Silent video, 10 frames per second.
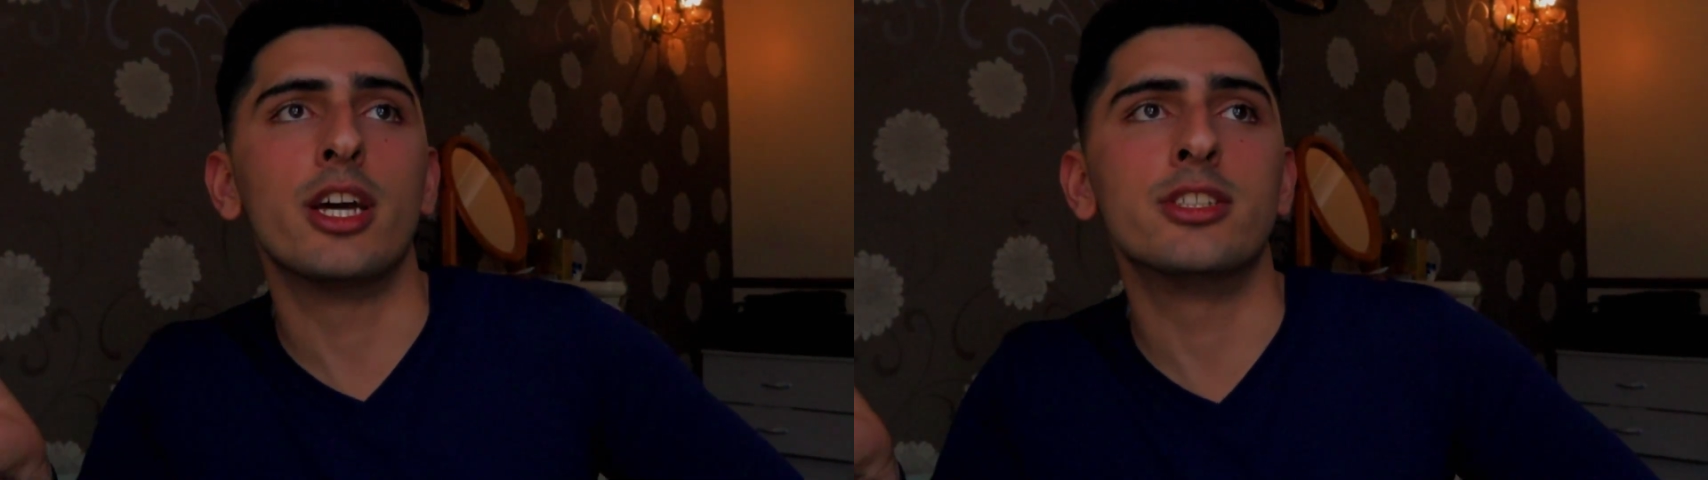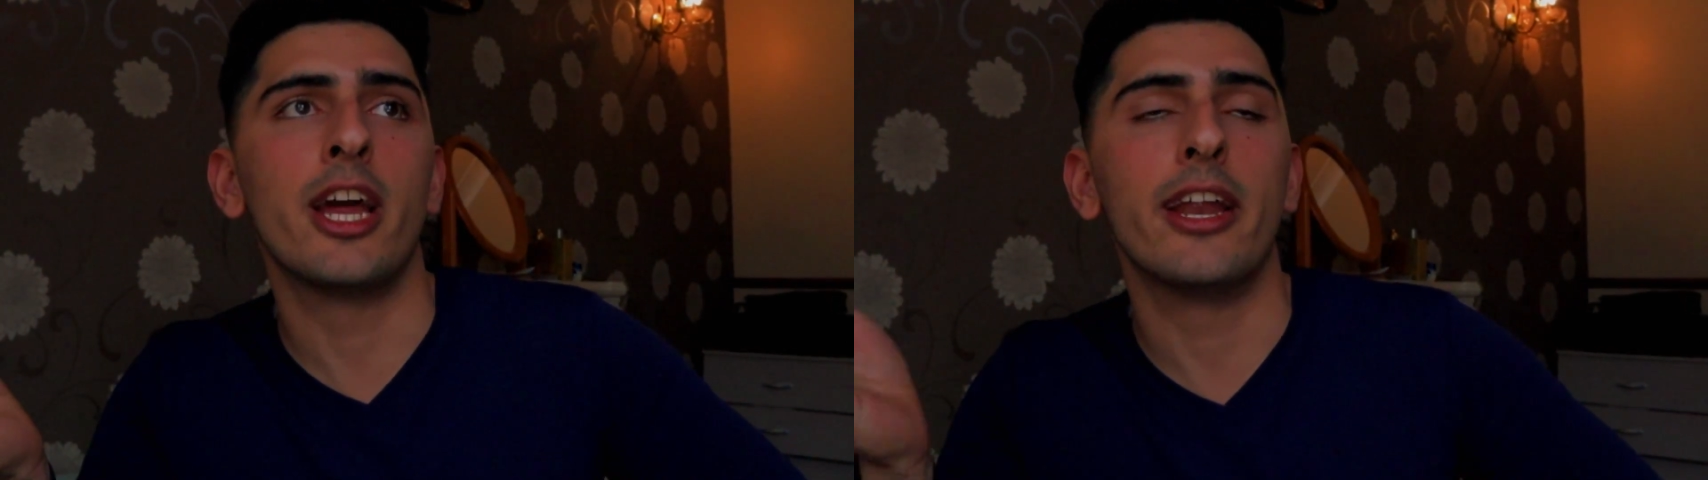
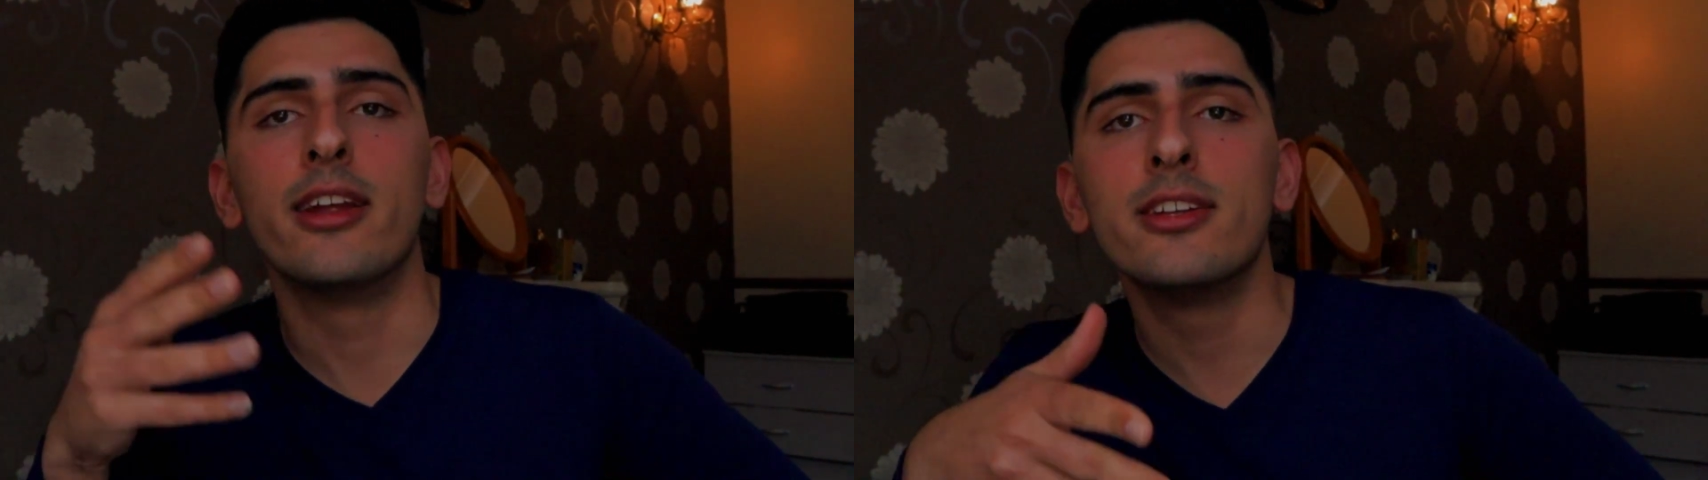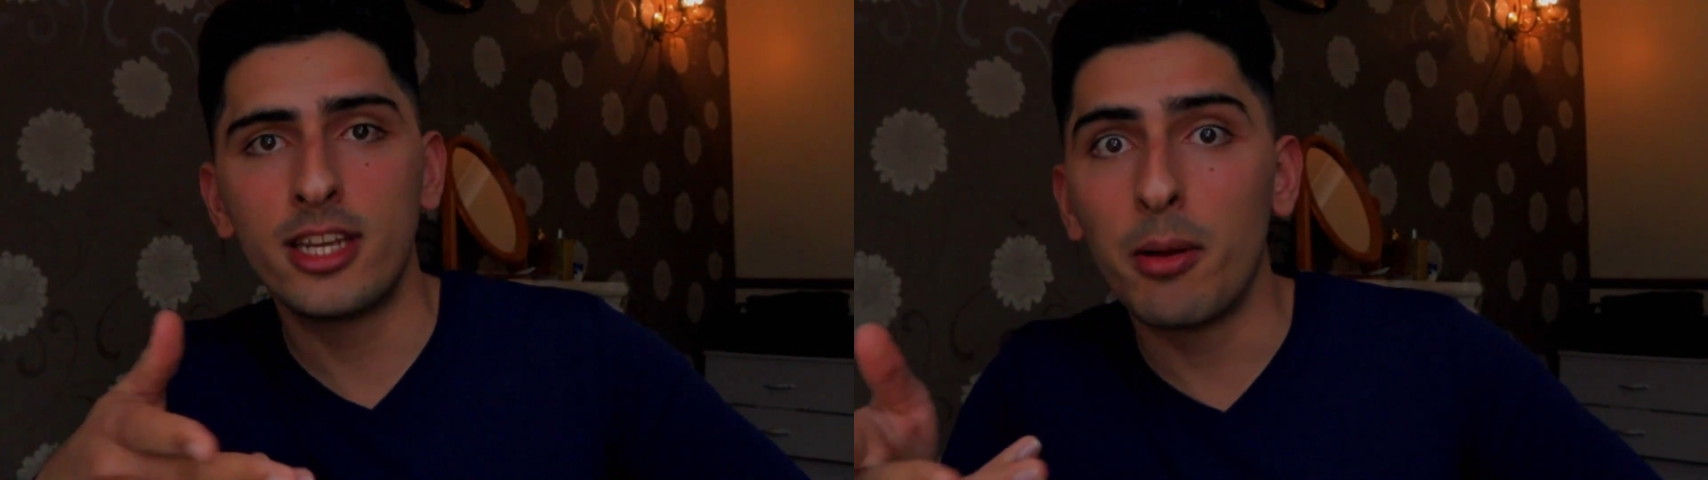is dead
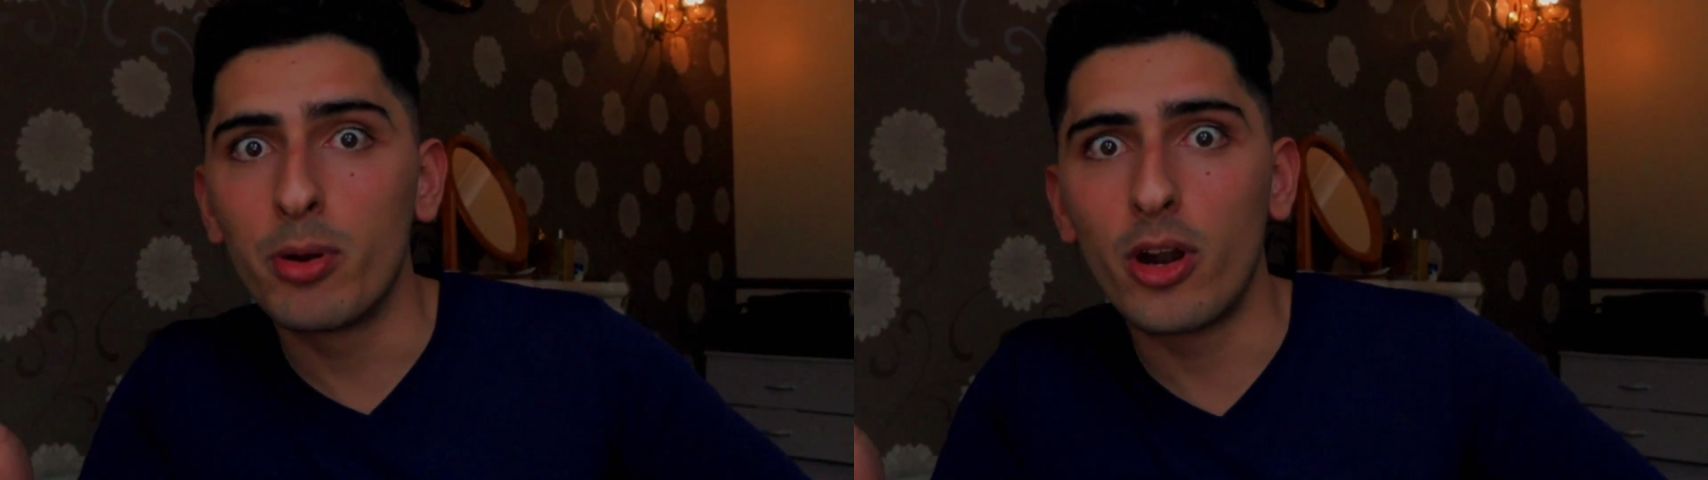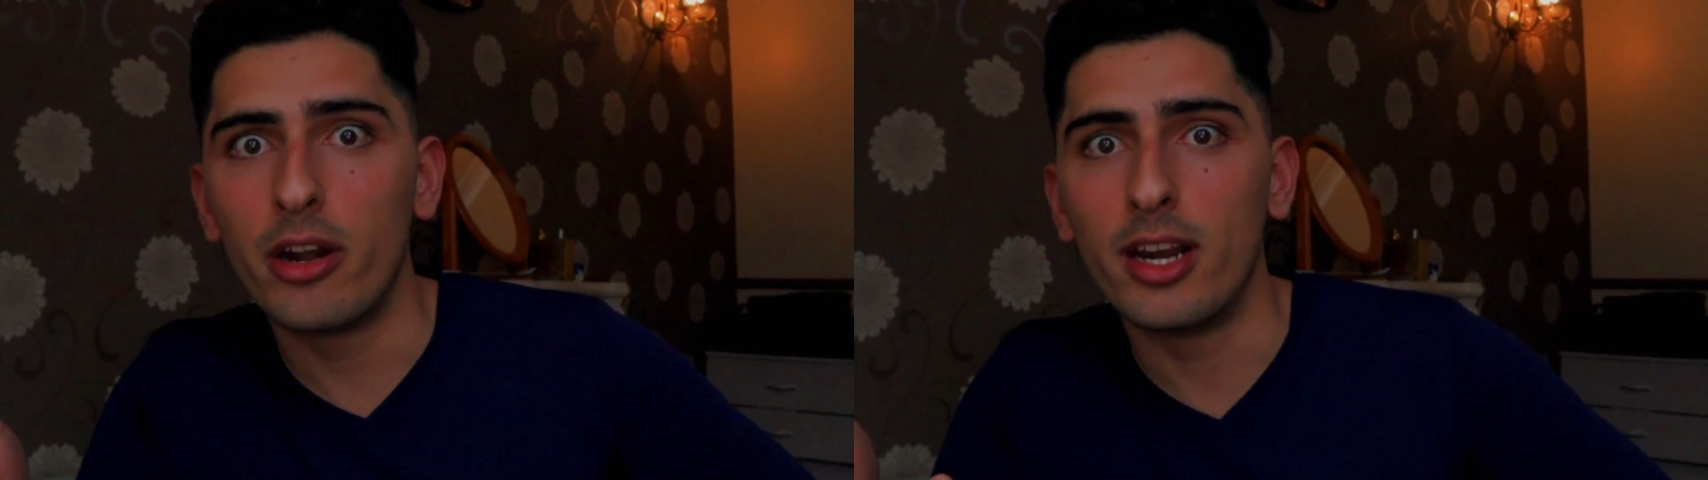
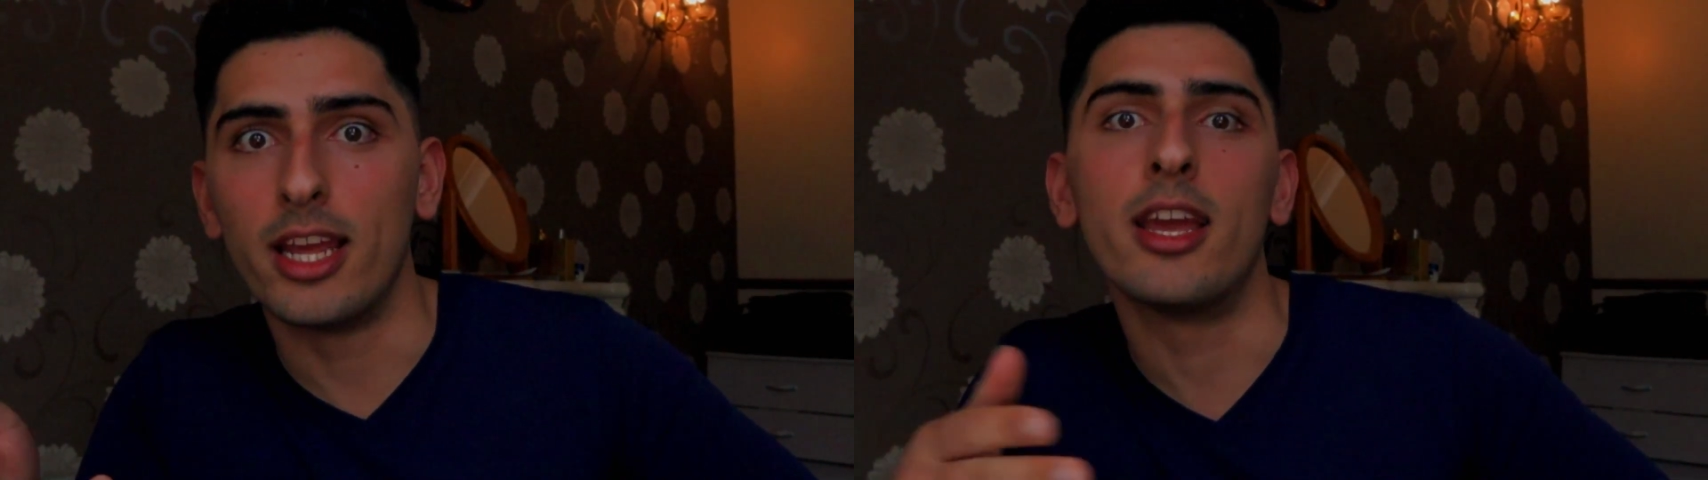temporarily.